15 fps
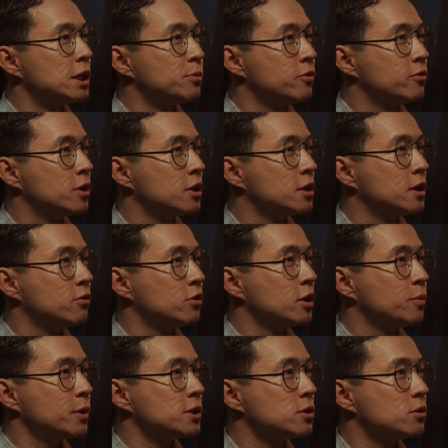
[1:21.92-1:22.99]
The rules
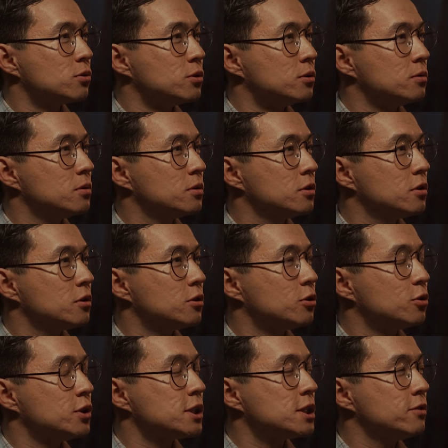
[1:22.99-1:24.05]
look simple.
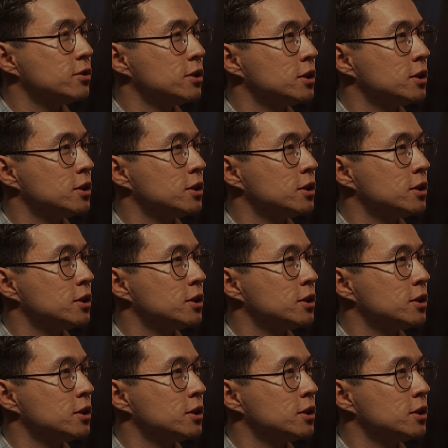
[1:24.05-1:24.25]
Is there a